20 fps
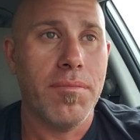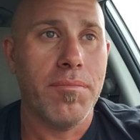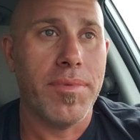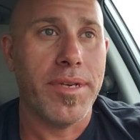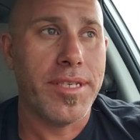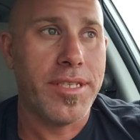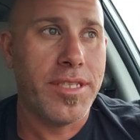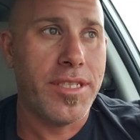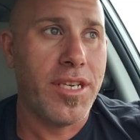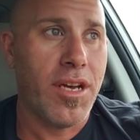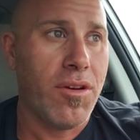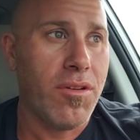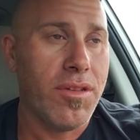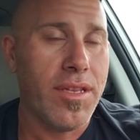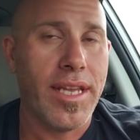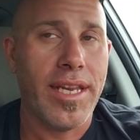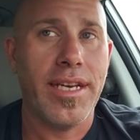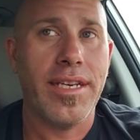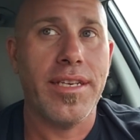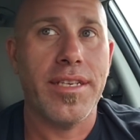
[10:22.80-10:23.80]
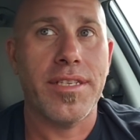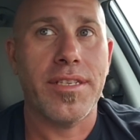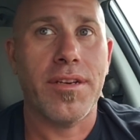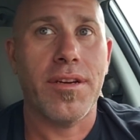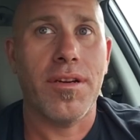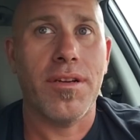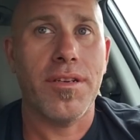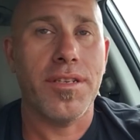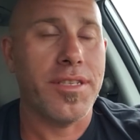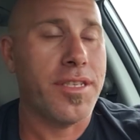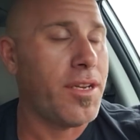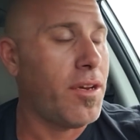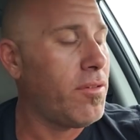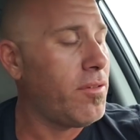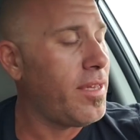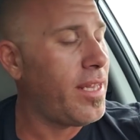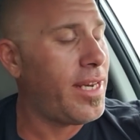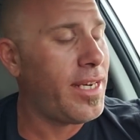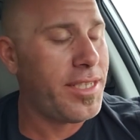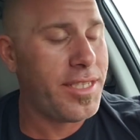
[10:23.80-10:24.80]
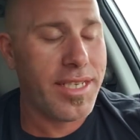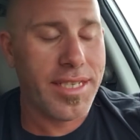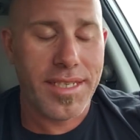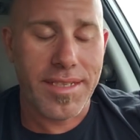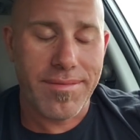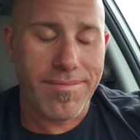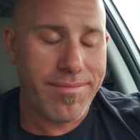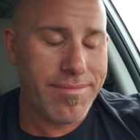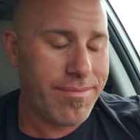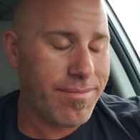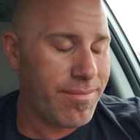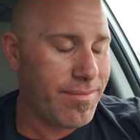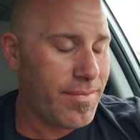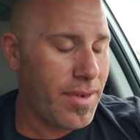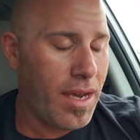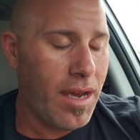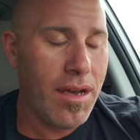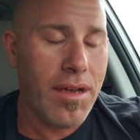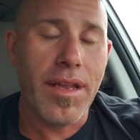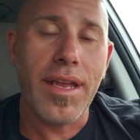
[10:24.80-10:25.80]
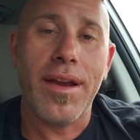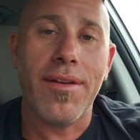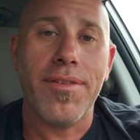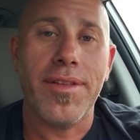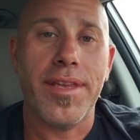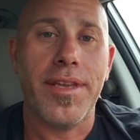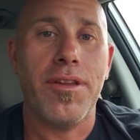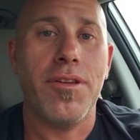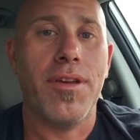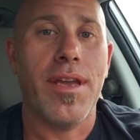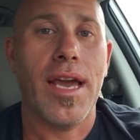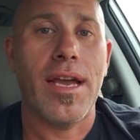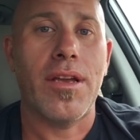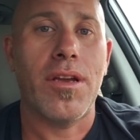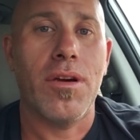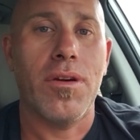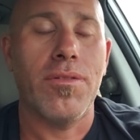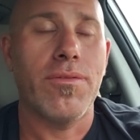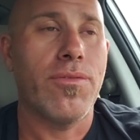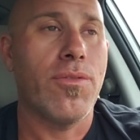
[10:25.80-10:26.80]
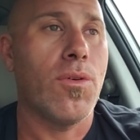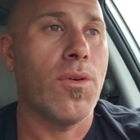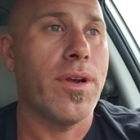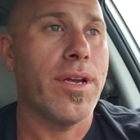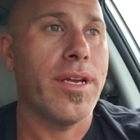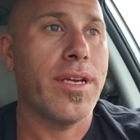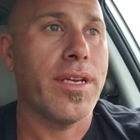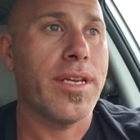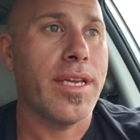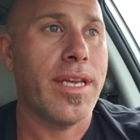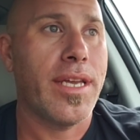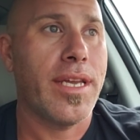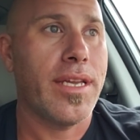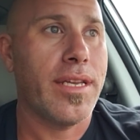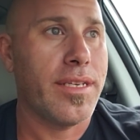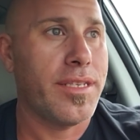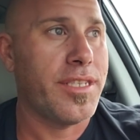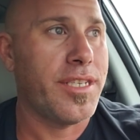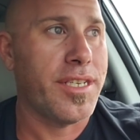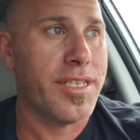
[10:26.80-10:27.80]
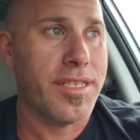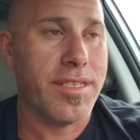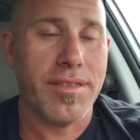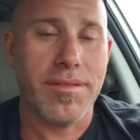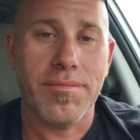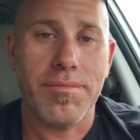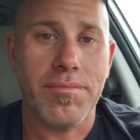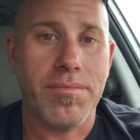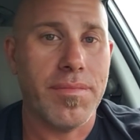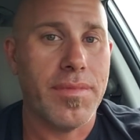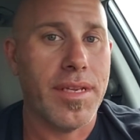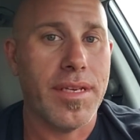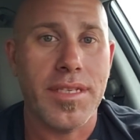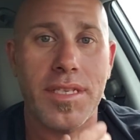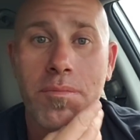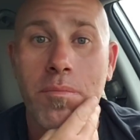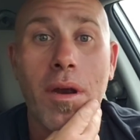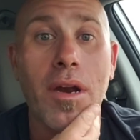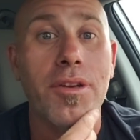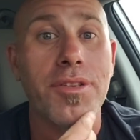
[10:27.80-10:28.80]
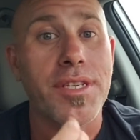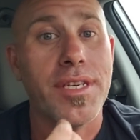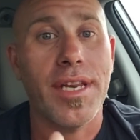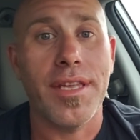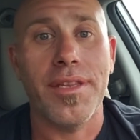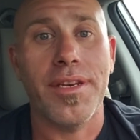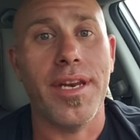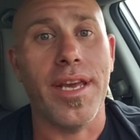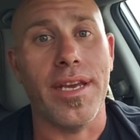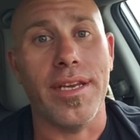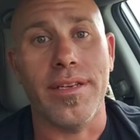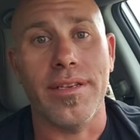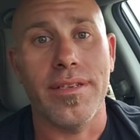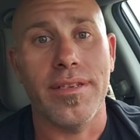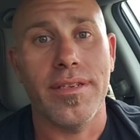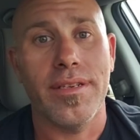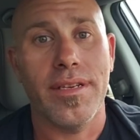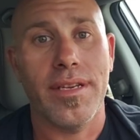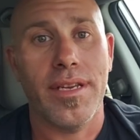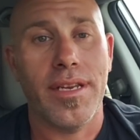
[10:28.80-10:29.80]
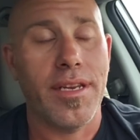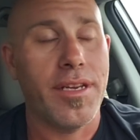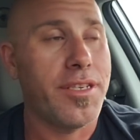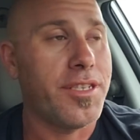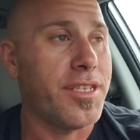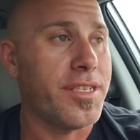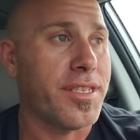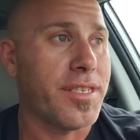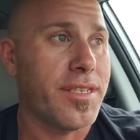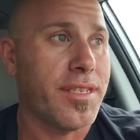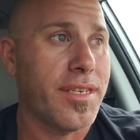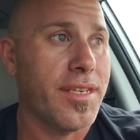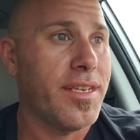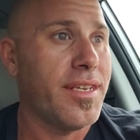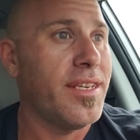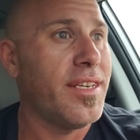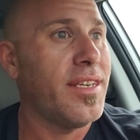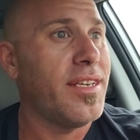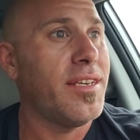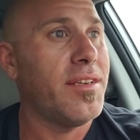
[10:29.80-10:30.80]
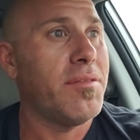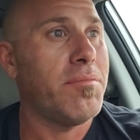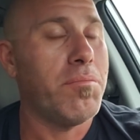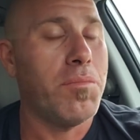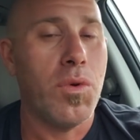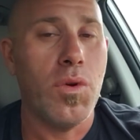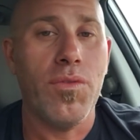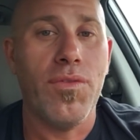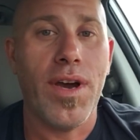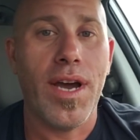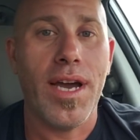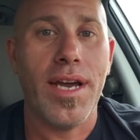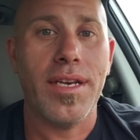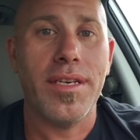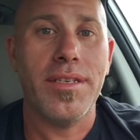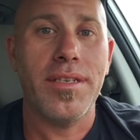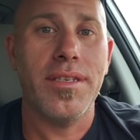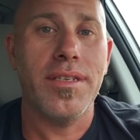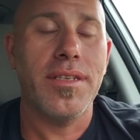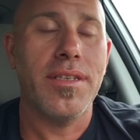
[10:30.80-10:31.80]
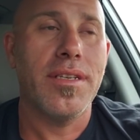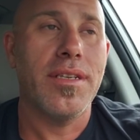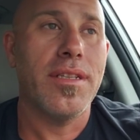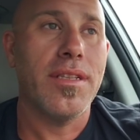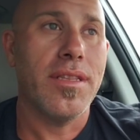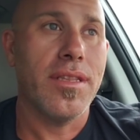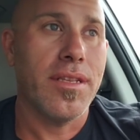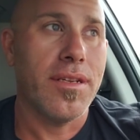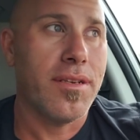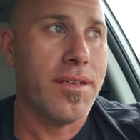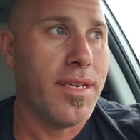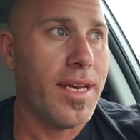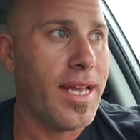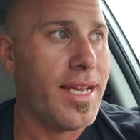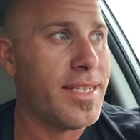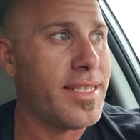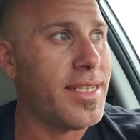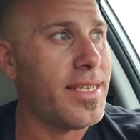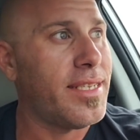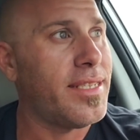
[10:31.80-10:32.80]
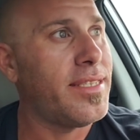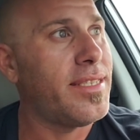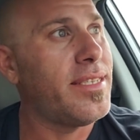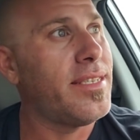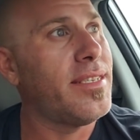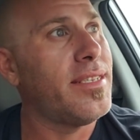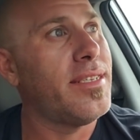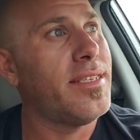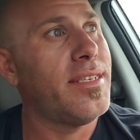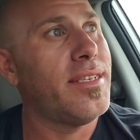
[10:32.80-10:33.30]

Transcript: but don't let it discourage. Don't let it just halt everything you got going for you. Just tomorrow's another day. You just move on, learn lessons,